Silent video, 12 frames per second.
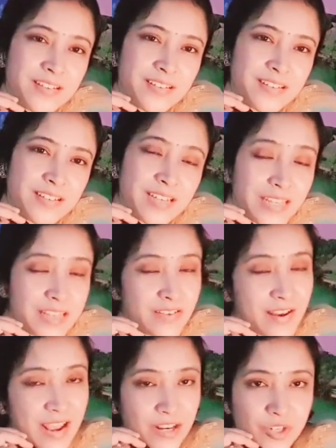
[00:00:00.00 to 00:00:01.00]
in
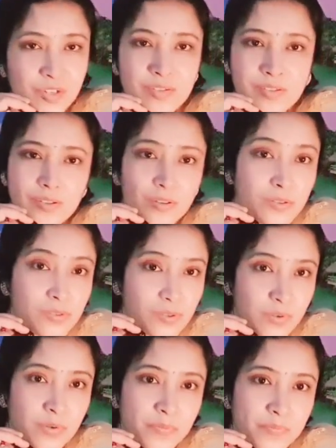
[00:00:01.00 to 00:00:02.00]
their actions
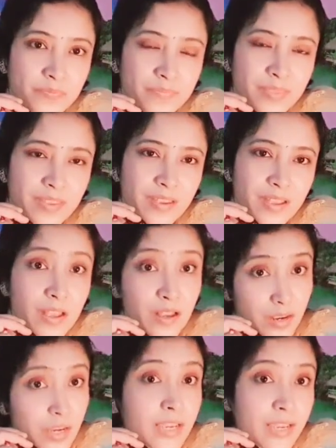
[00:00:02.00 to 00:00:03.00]
also.
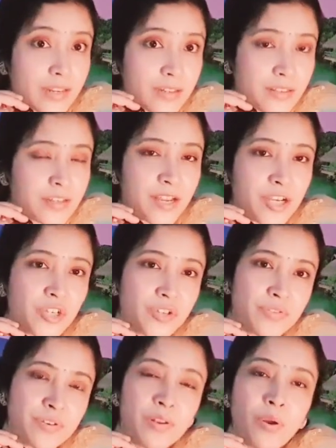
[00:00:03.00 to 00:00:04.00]
Again, the
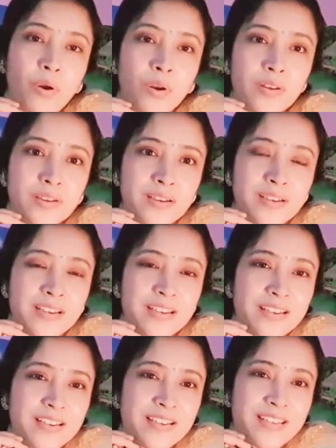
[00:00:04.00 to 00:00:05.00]
nakshatra lord
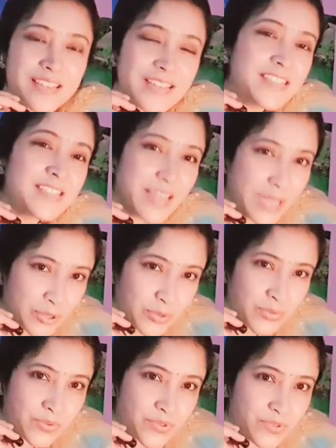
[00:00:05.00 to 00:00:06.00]
is
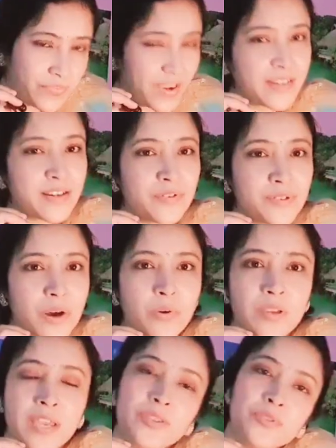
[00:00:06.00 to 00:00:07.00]
Ketu. So find out how
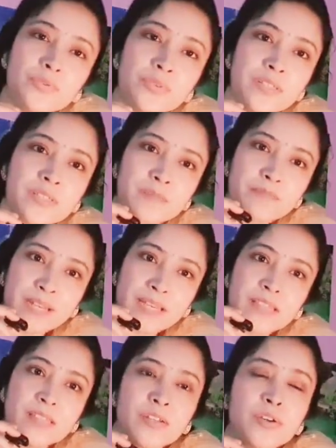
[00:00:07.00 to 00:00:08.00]
Ketu is
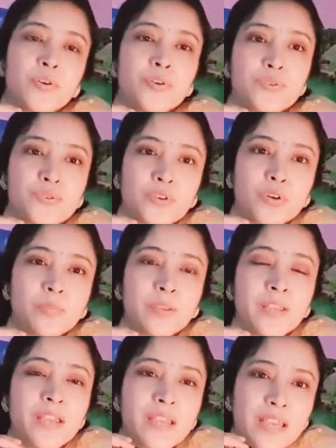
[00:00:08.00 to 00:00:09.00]
placed in your horoscope.
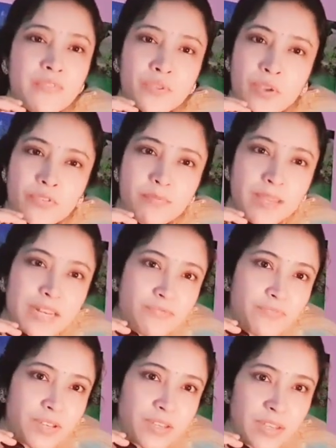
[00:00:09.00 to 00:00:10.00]
If you have a
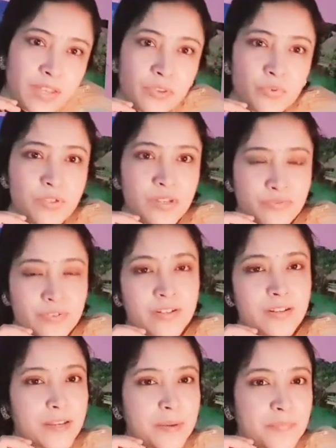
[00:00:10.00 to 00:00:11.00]
benefic Ketu,
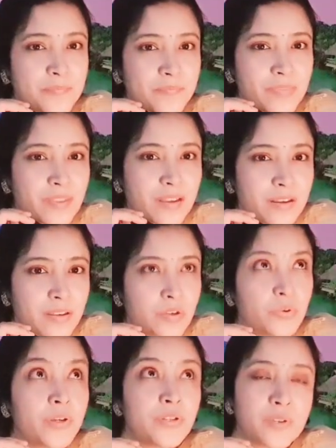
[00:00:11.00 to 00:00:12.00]
definitely You're
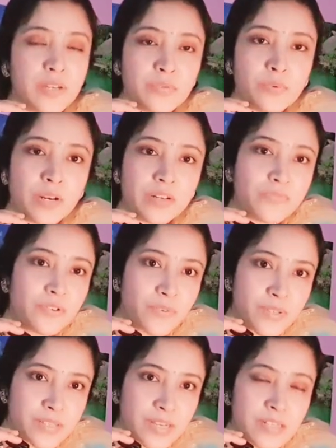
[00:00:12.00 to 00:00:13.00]
going to get wonderful
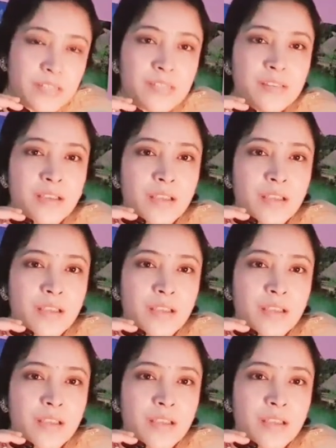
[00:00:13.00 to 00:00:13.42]
results.